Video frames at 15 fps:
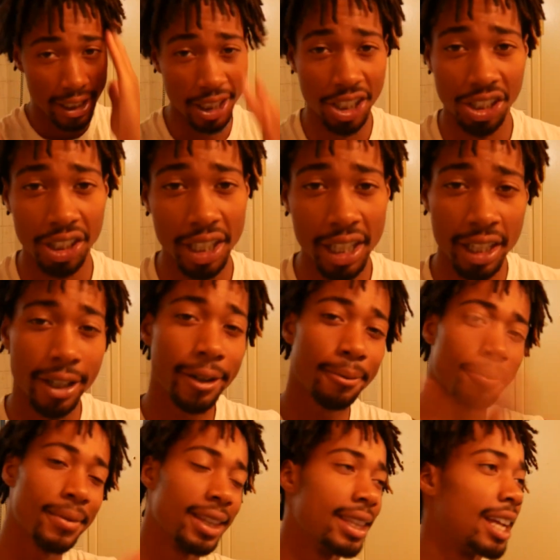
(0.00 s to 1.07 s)
touches your ear,
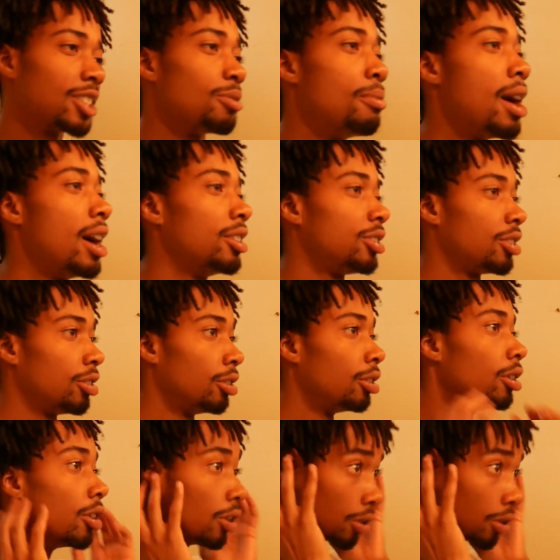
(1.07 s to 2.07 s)
that's a milestone.